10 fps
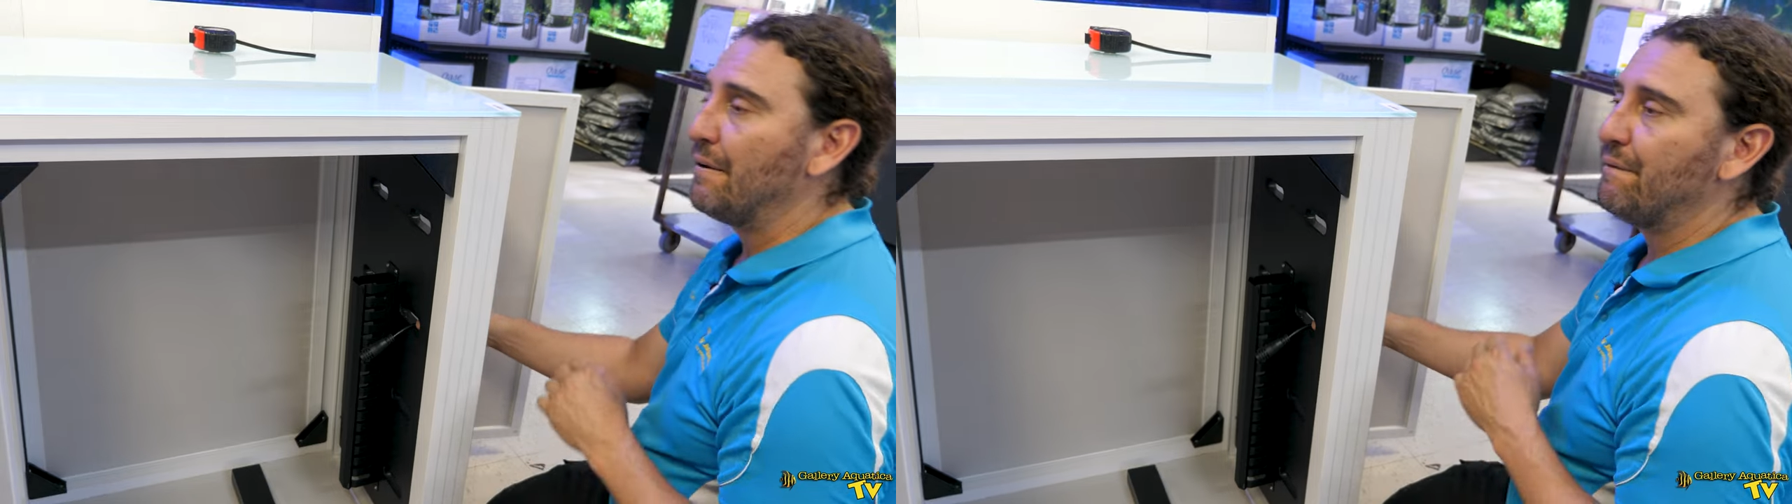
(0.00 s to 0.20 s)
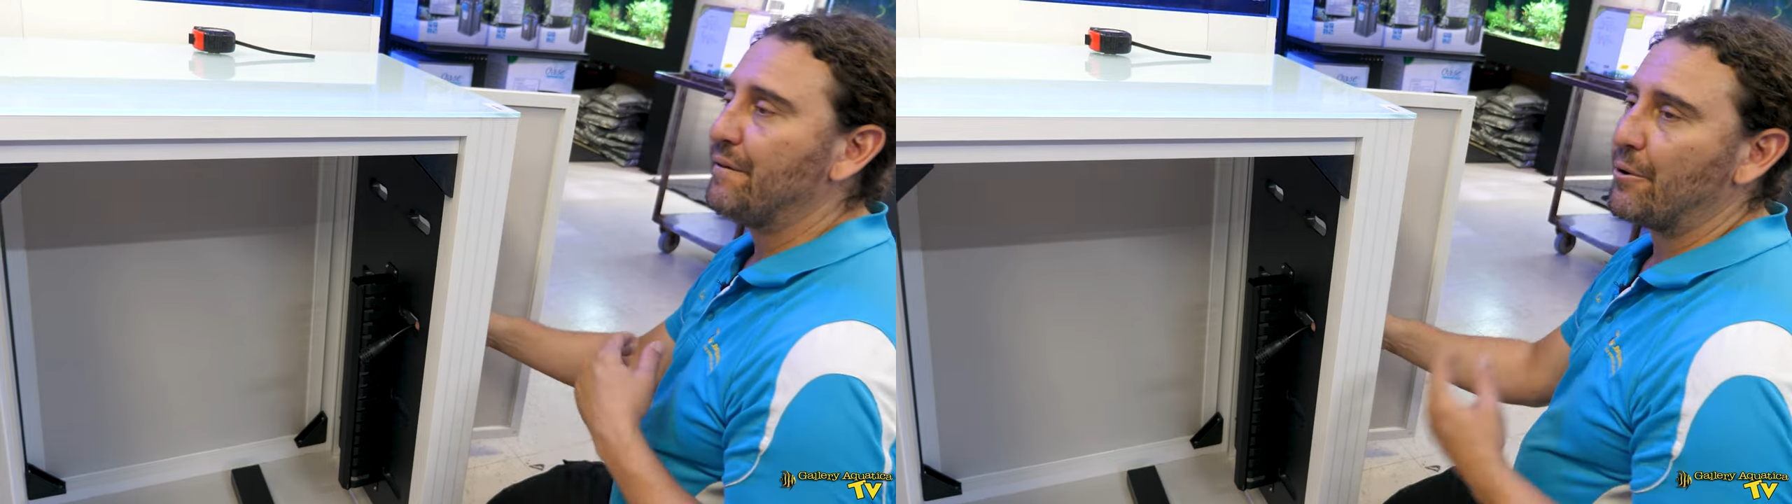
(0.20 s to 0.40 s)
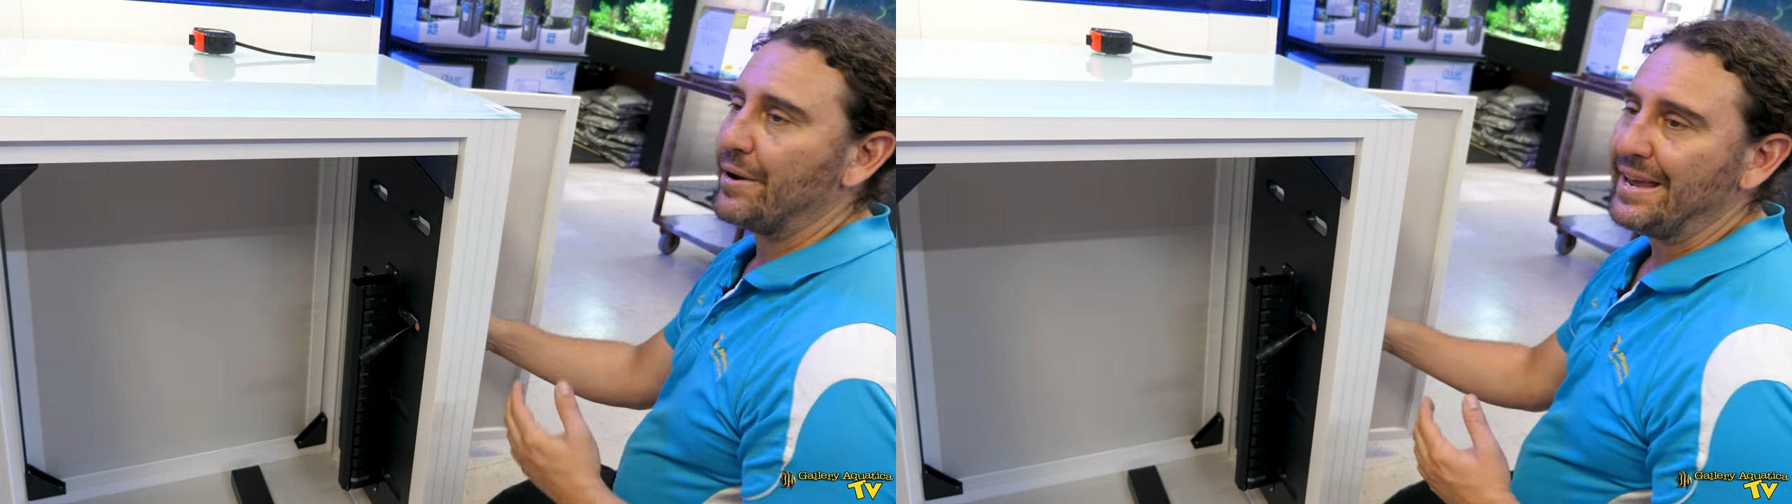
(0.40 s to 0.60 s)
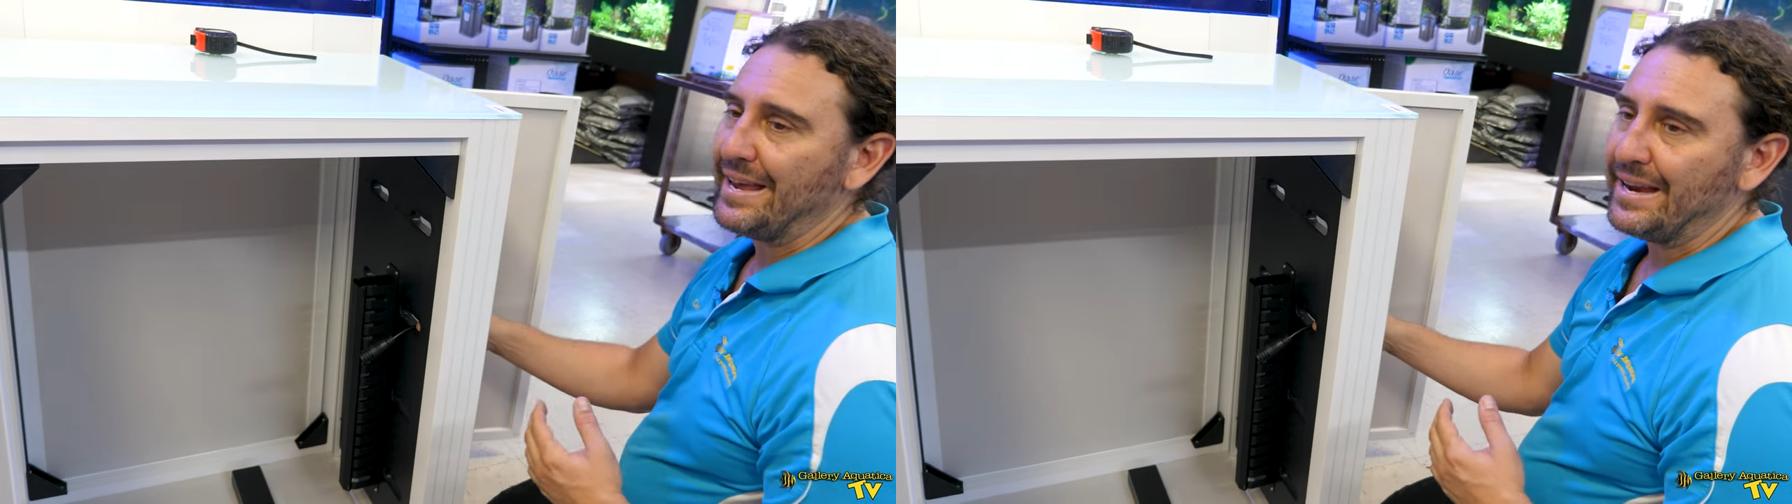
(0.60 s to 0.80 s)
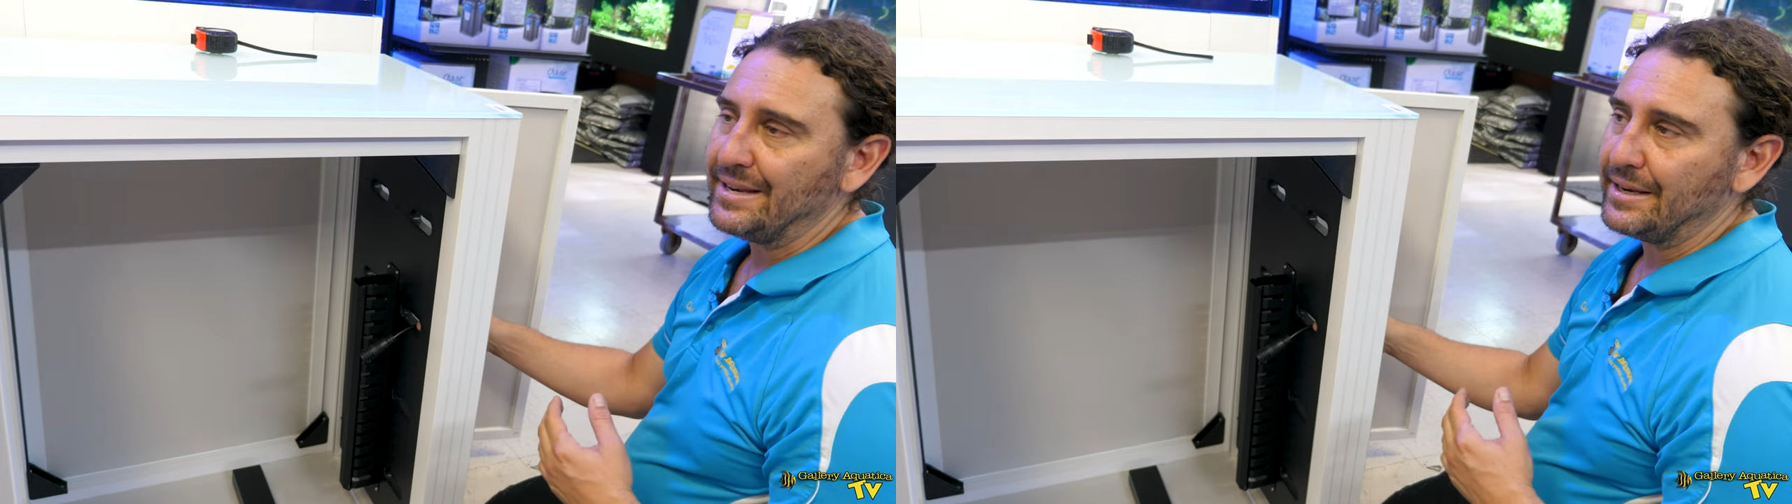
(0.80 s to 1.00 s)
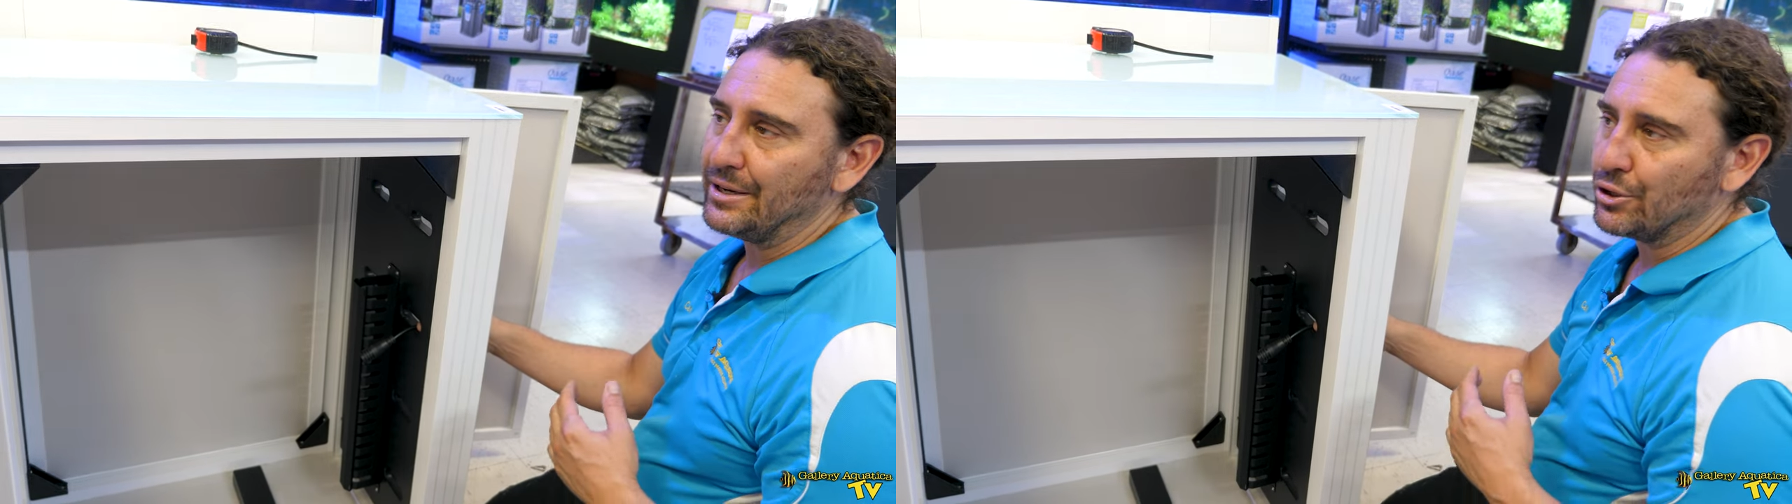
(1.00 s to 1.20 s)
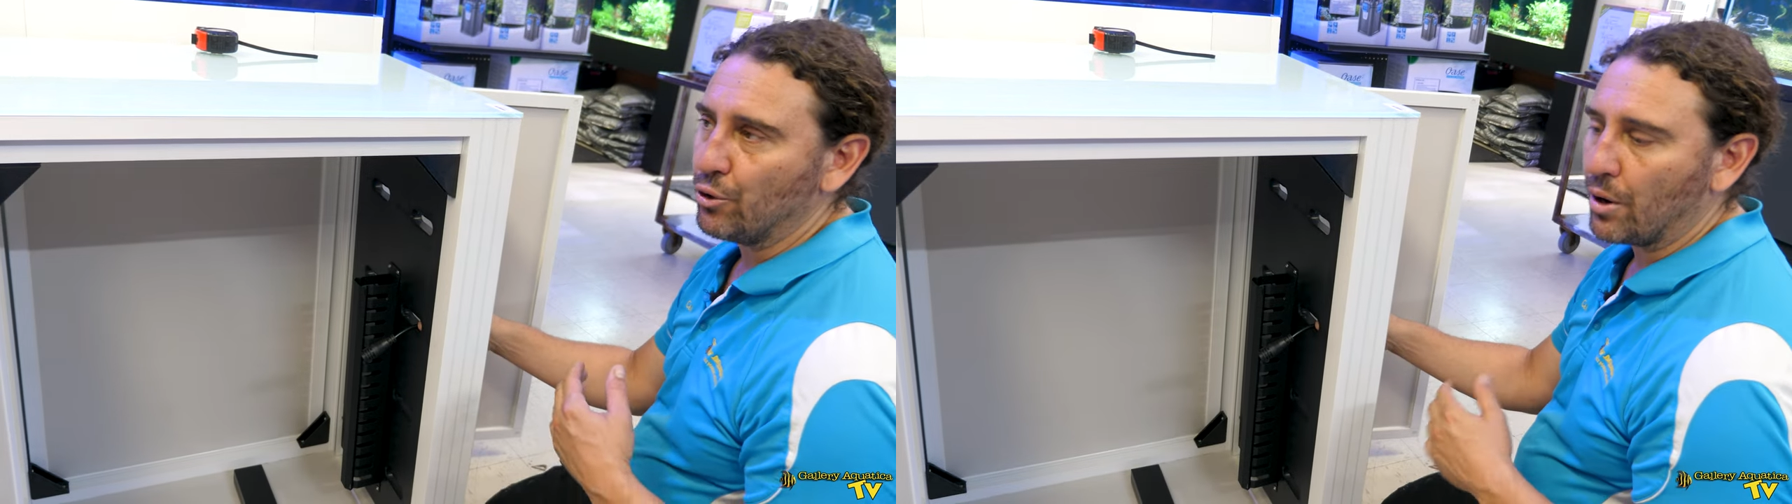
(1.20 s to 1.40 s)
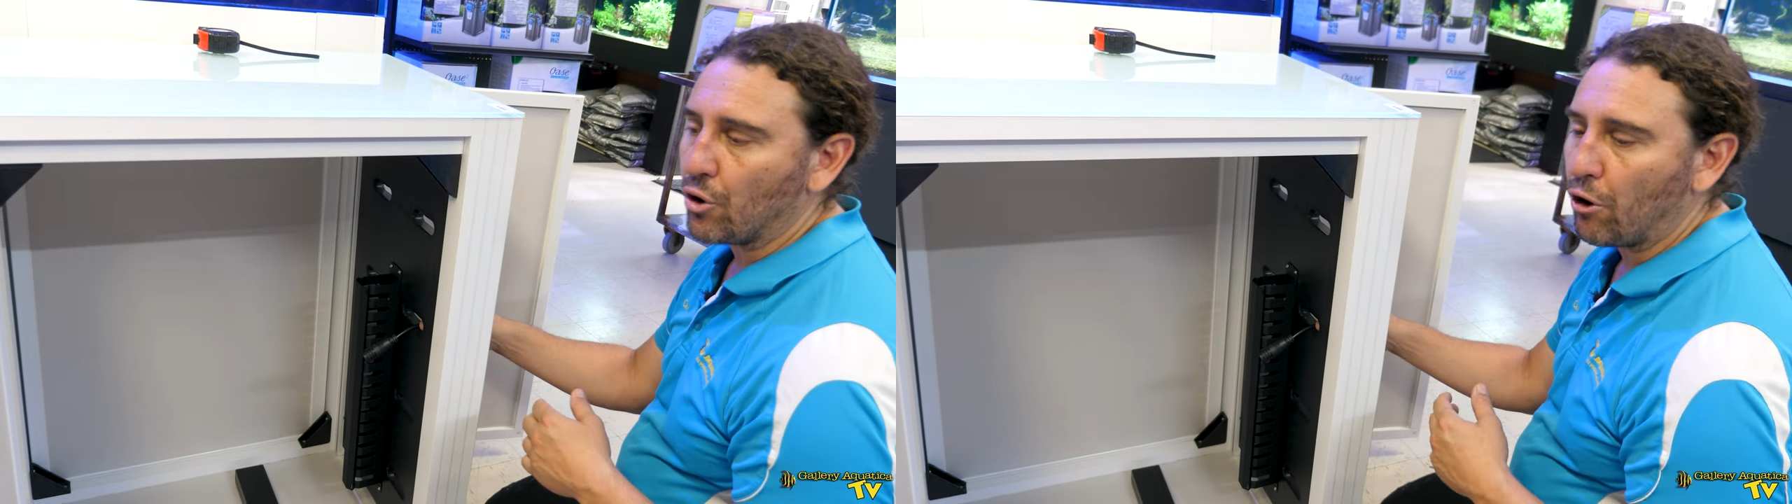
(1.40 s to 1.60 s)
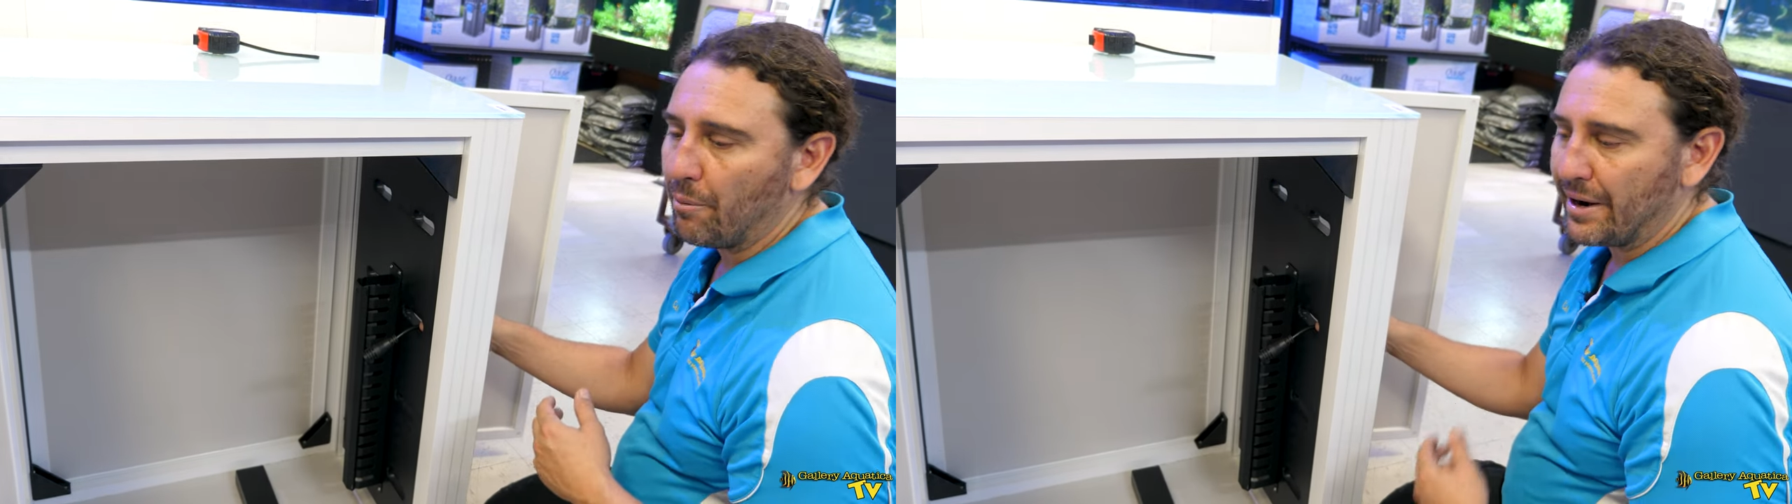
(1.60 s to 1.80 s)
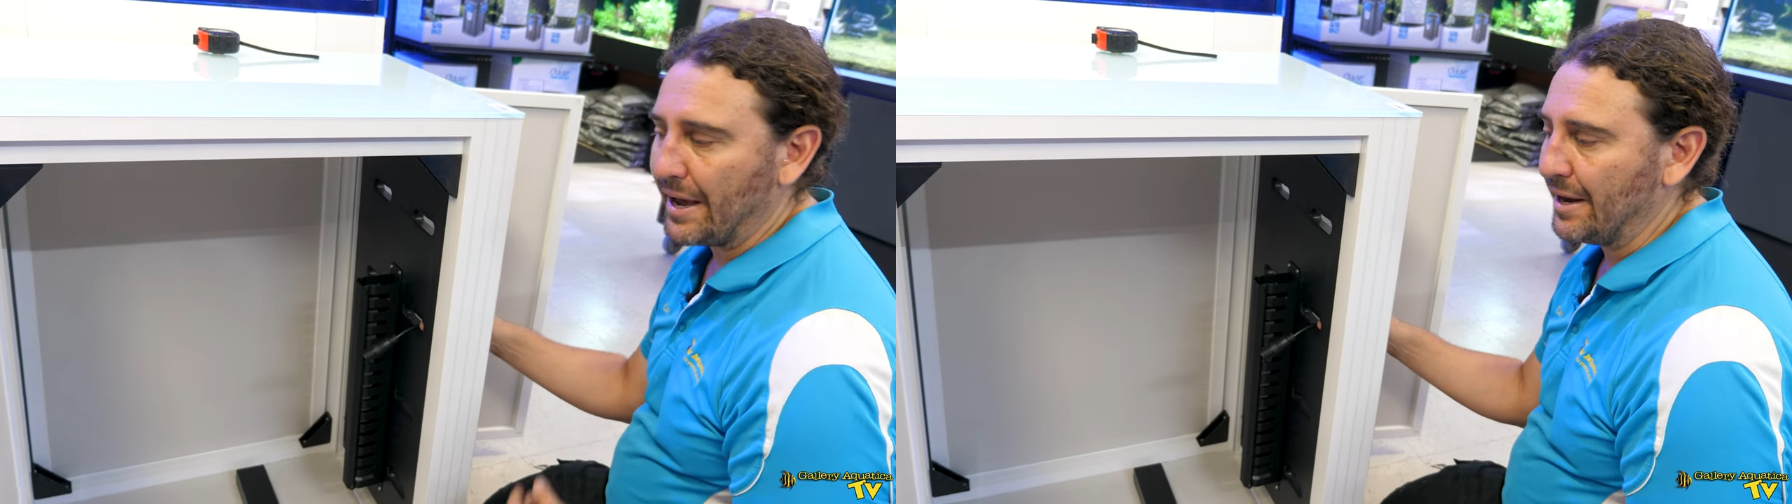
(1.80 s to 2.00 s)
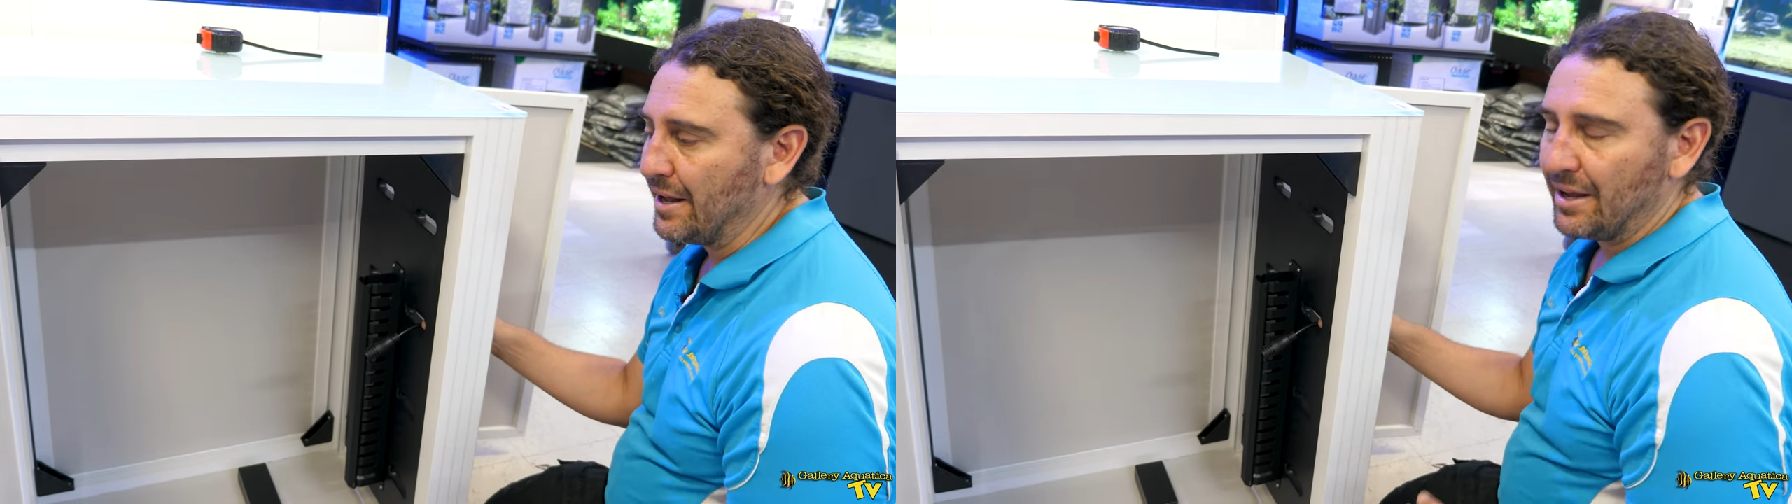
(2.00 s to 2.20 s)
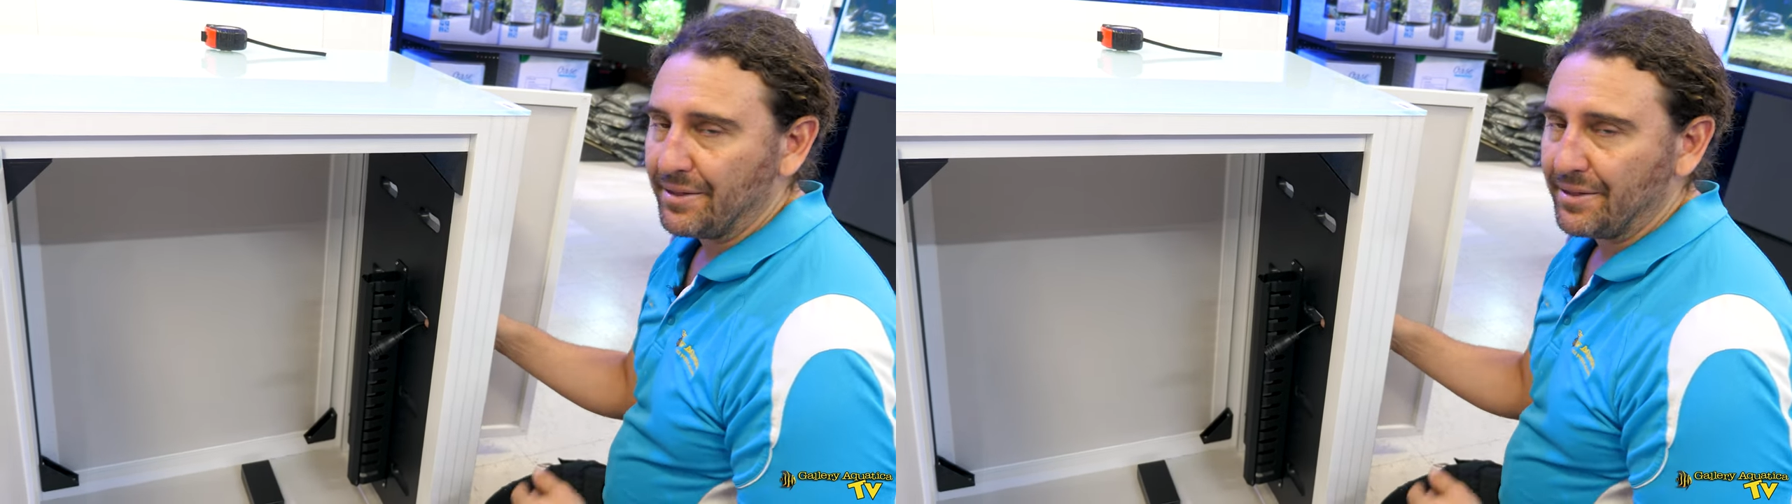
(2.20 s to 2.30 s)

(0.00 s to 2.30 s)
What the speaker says: very easy to accommodate